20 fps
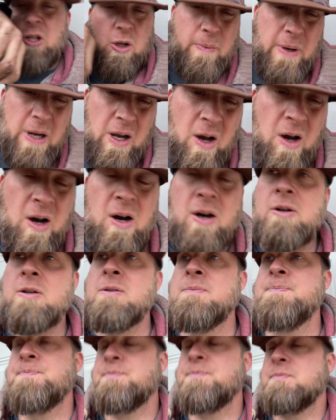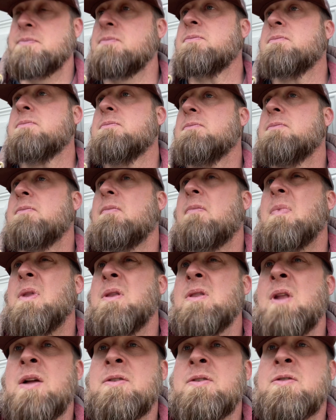bit hotter,
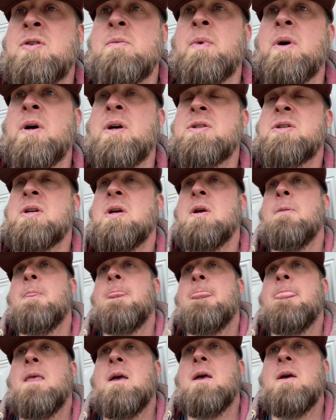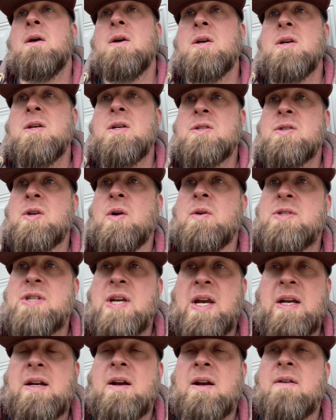not too much. So I
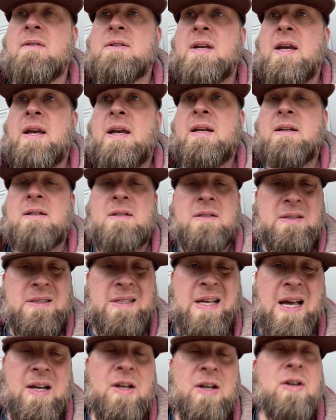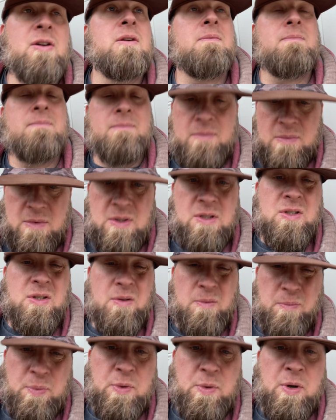checked everything. It's got good
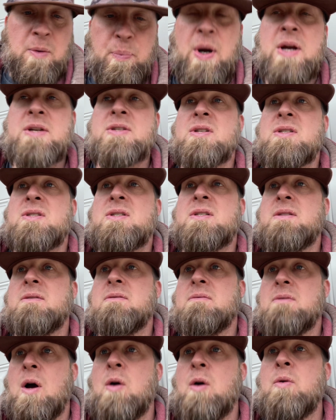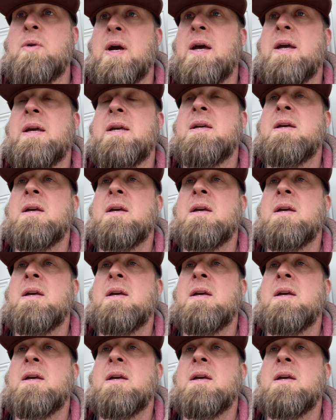compression's okay.